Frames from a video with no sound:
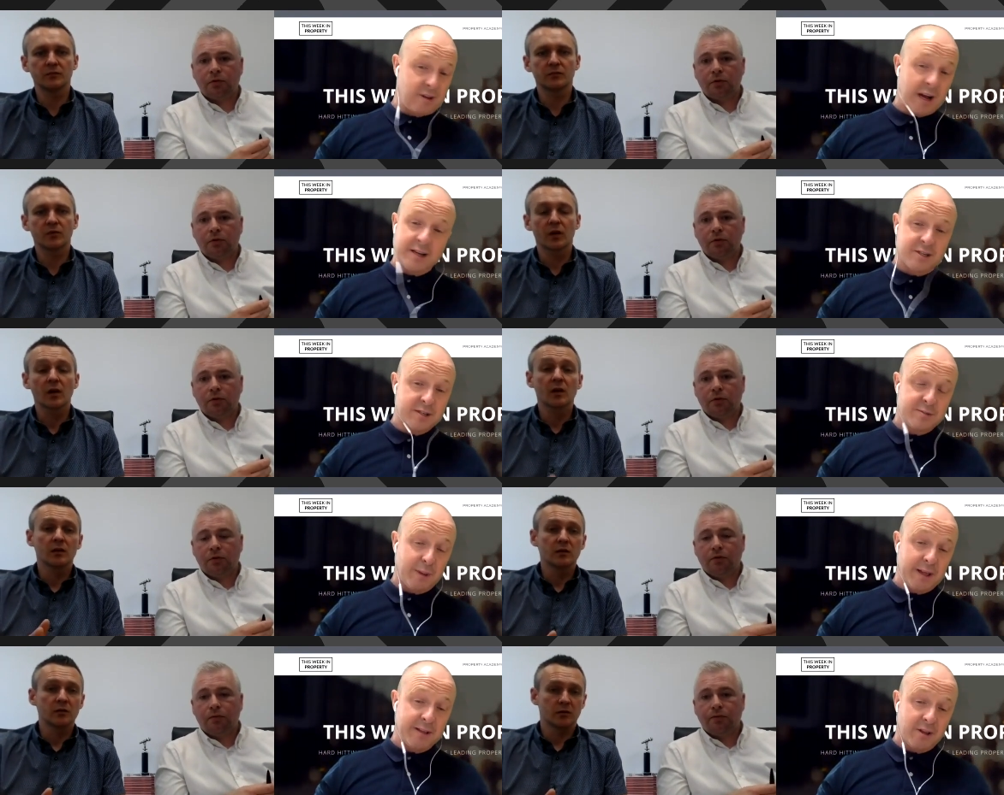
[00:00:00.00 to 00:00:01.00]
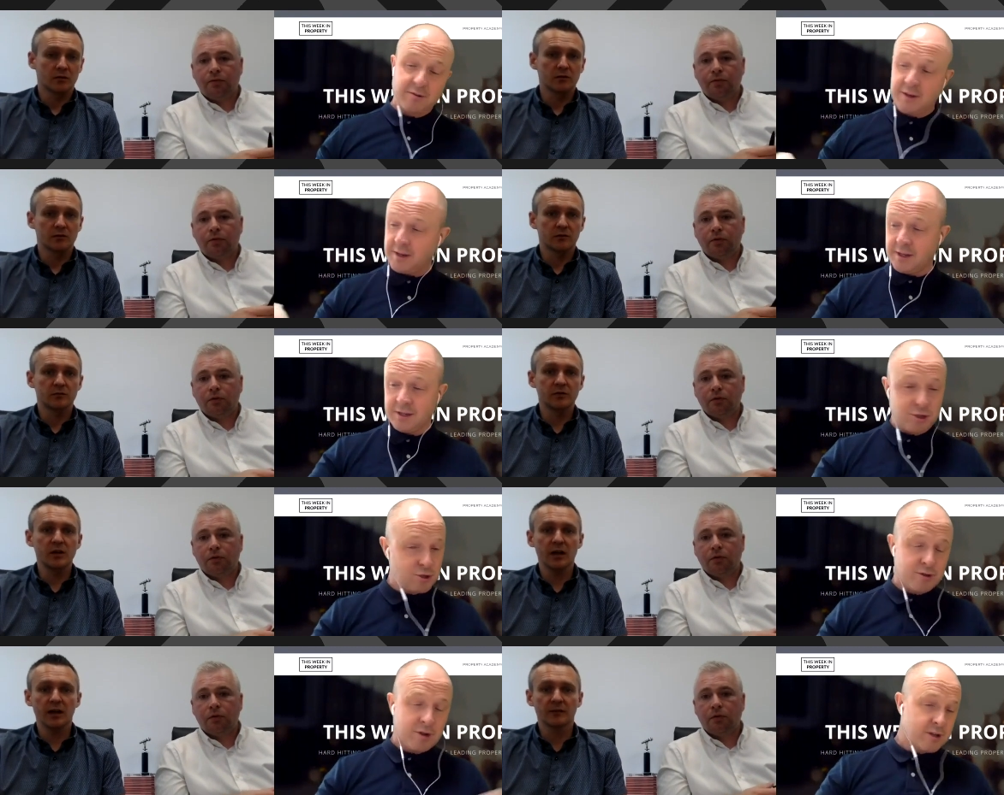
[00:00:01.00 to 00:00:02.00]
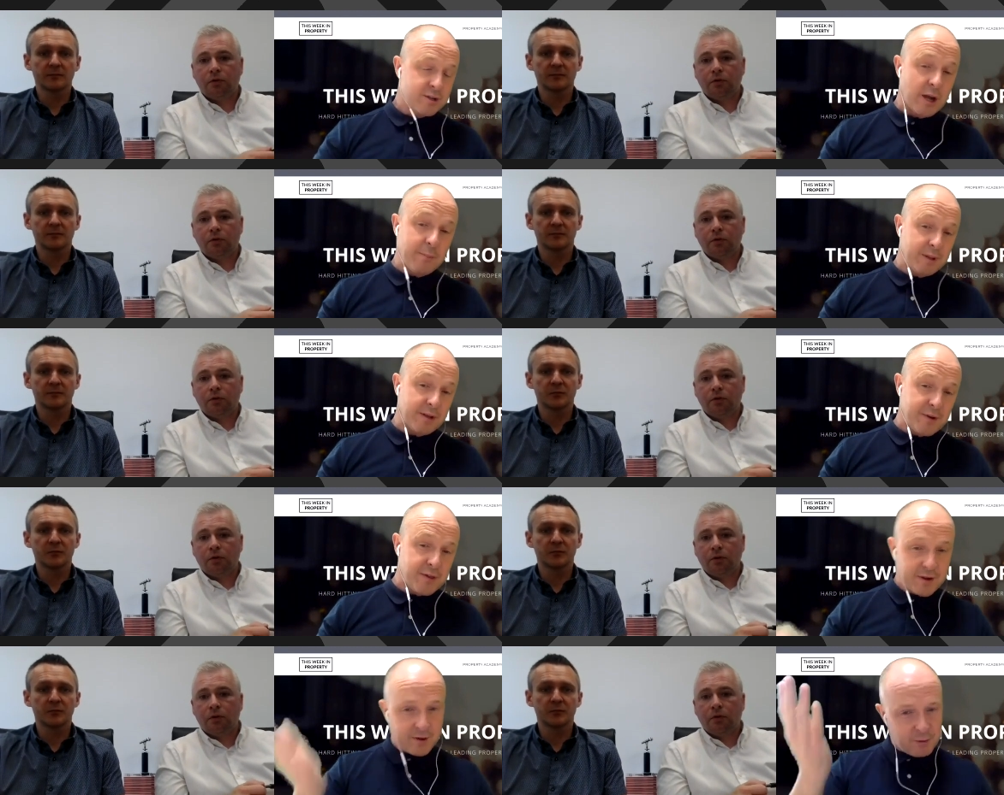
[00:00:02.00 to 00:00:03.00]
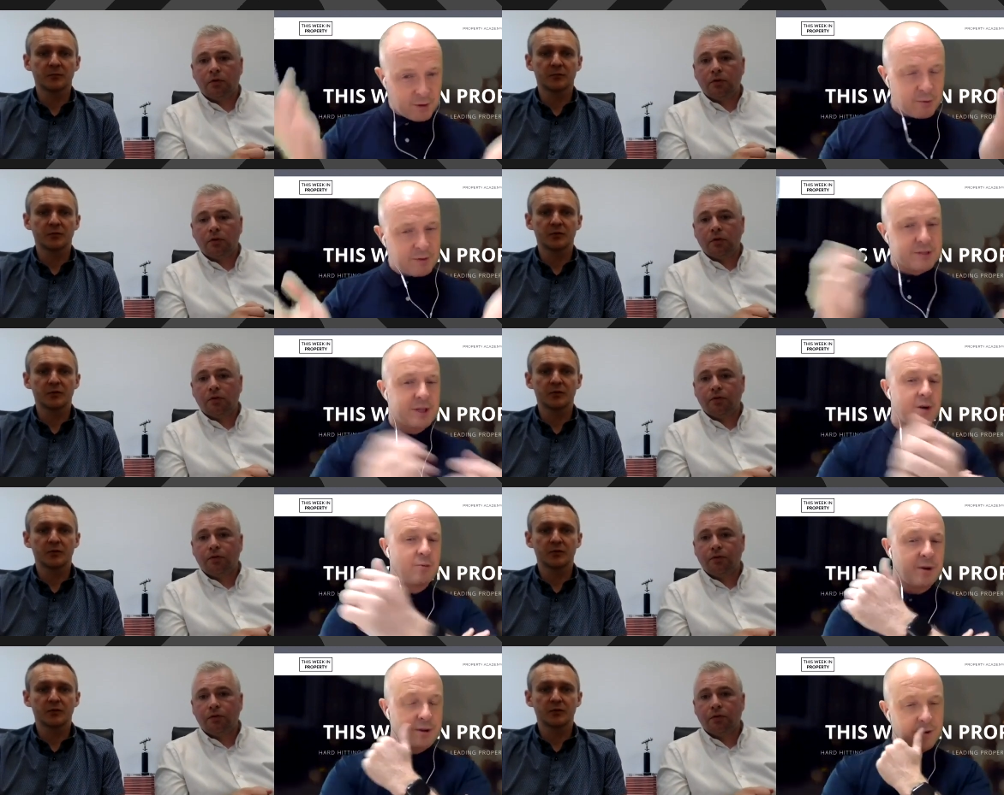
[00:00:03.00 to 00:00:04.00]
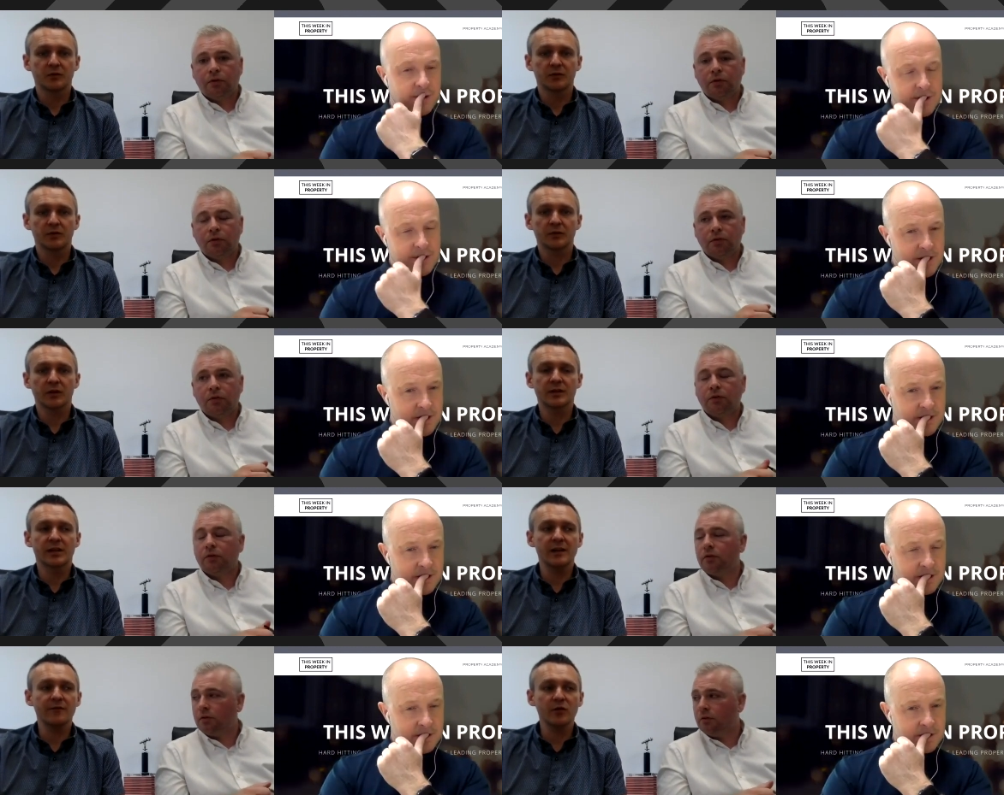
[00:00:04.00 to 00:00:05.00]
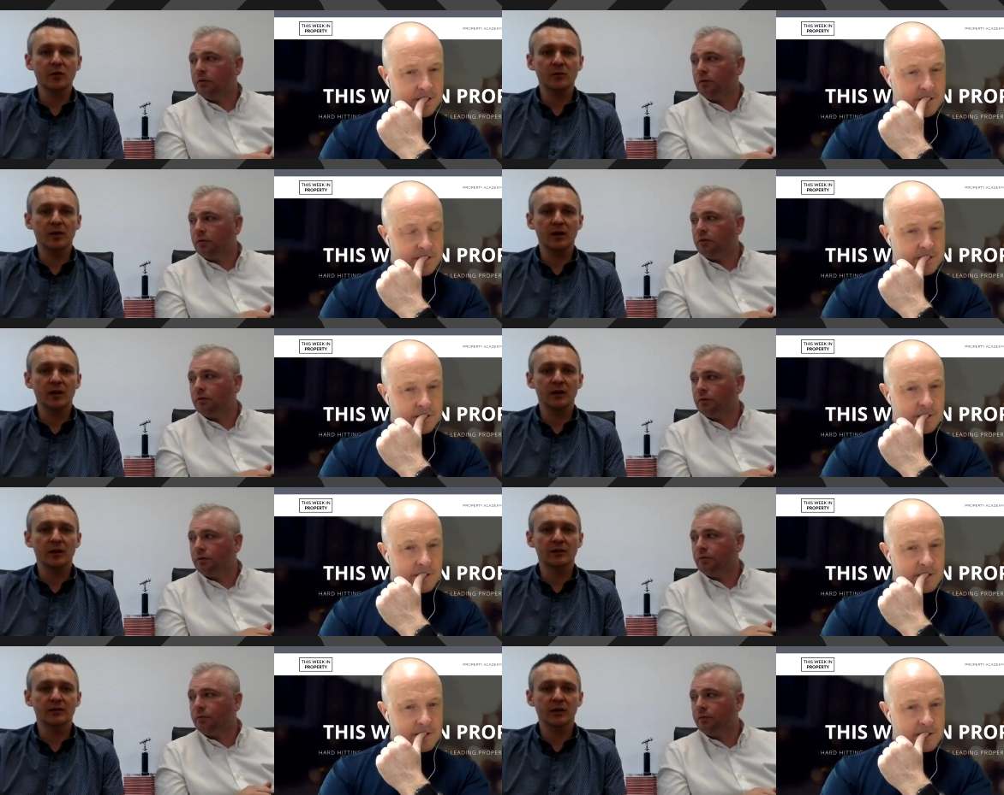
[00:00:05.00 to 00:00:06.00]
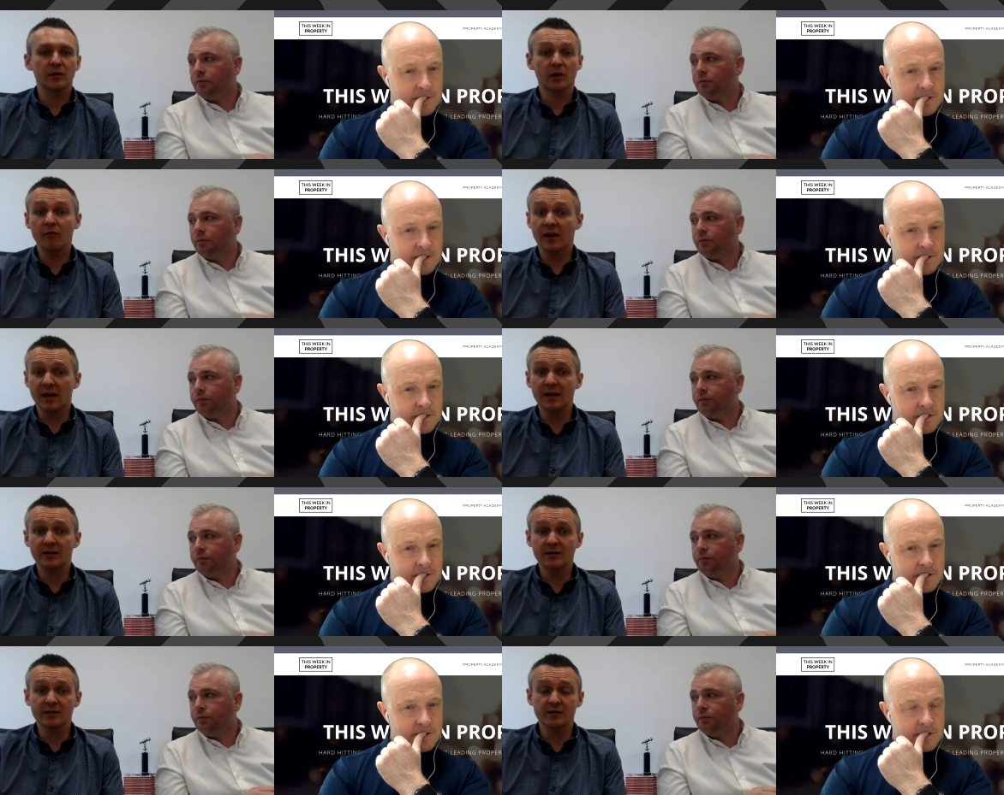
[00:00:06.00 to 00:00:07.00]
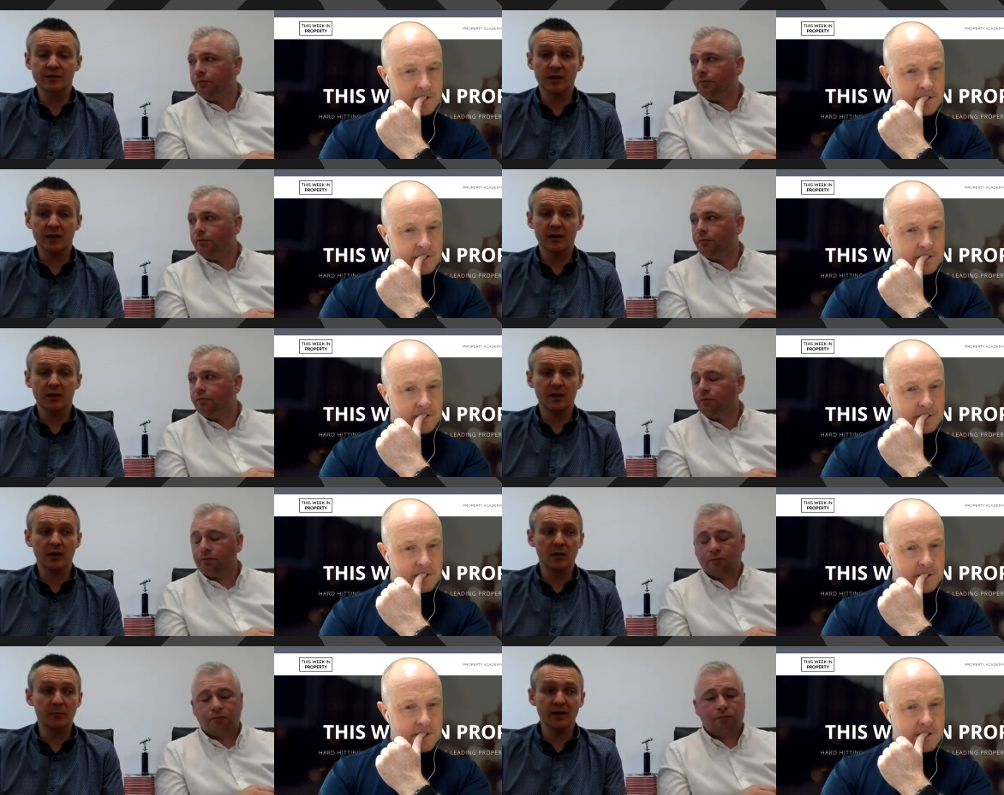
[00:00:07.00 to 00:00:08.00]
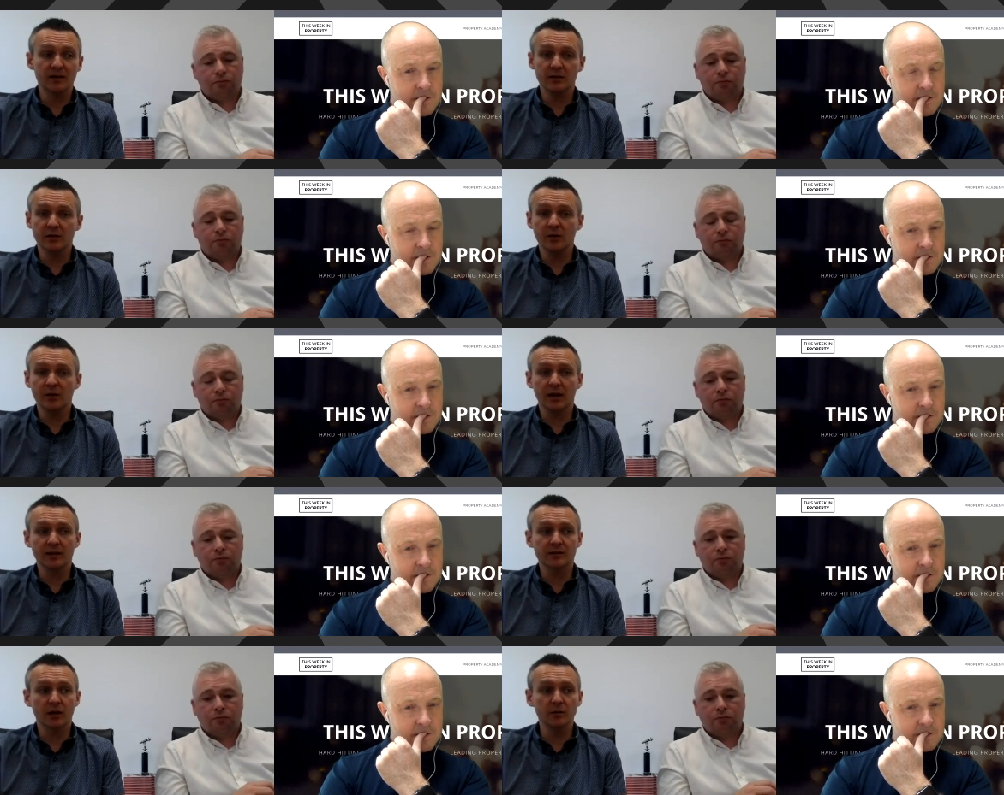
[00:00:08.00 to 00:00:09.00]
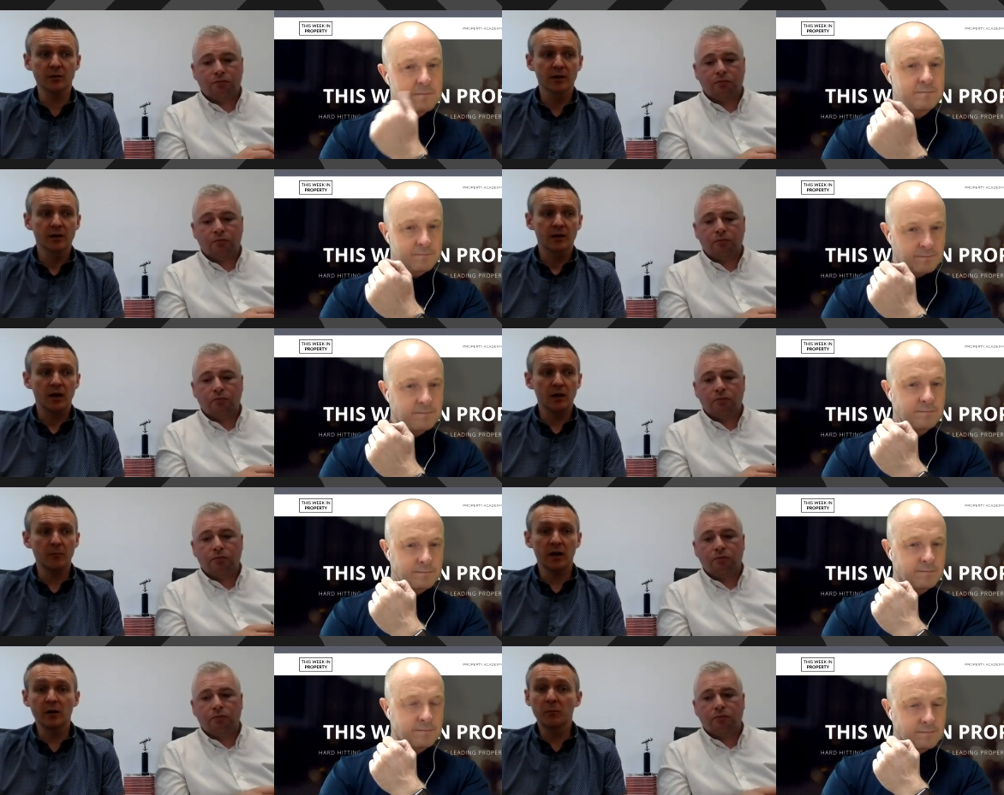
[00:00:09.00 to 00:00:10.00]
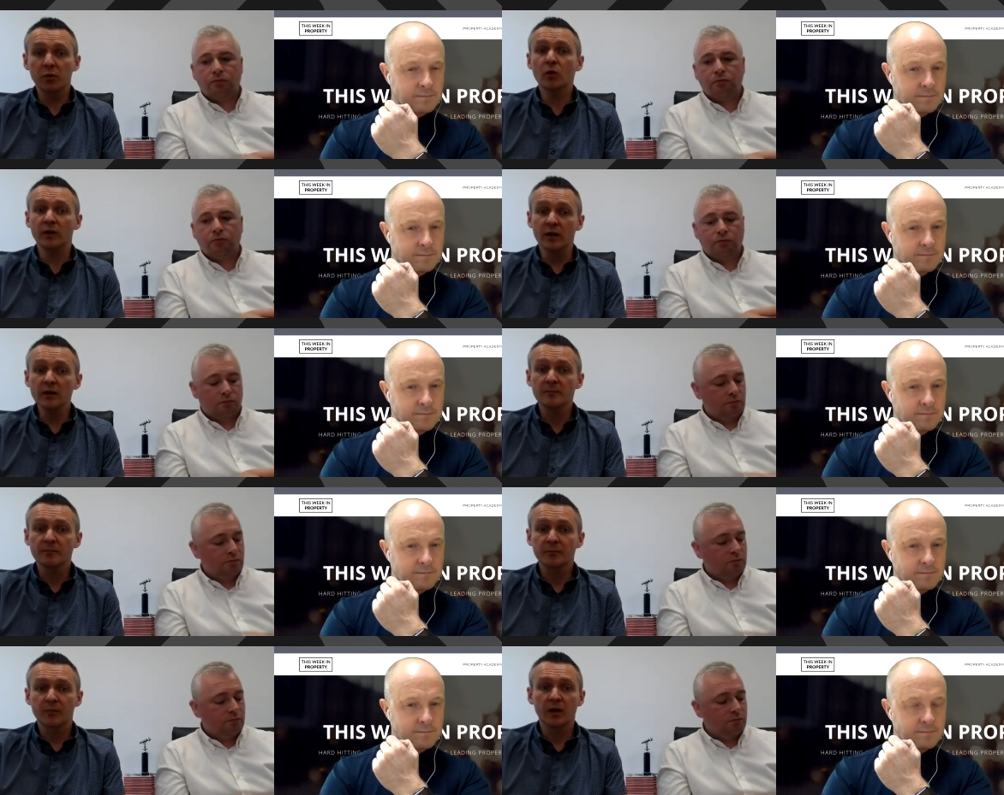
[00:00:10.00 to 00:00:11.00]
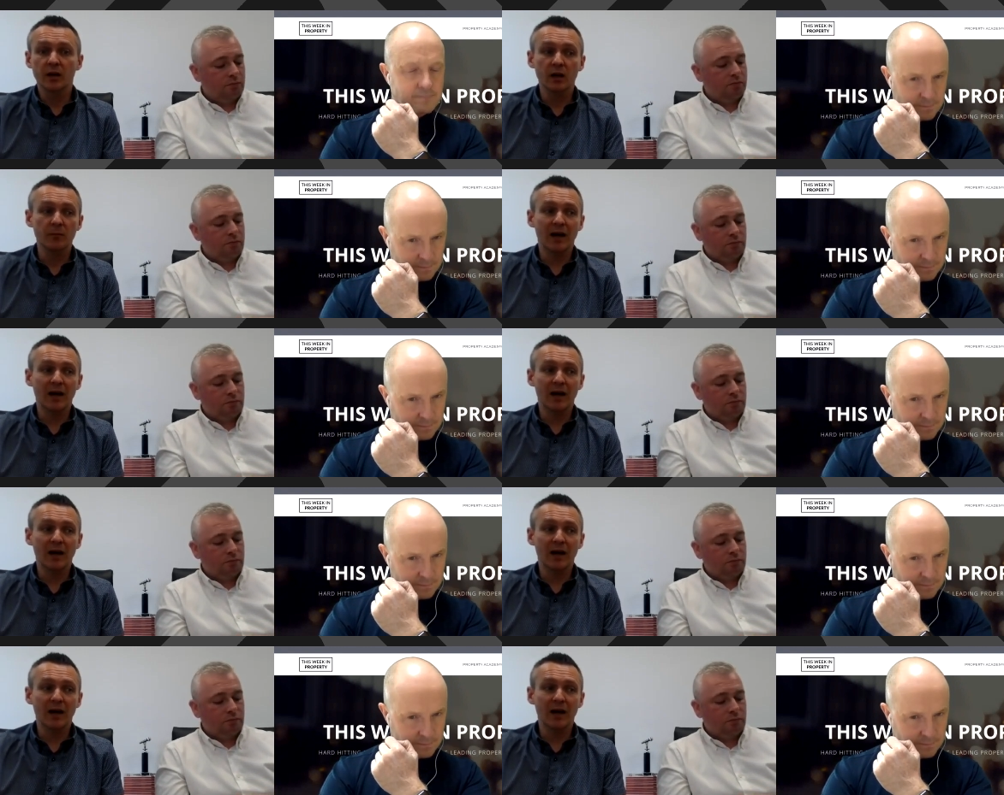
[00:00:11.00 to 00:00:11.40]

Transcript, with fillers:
Speaker 1: Actually, it's blind luck. You need to just yeah. sample everything. How, how does that work? So to give you the
Speaker 2: so the regulations uh, based in the UK, so um, an employer um,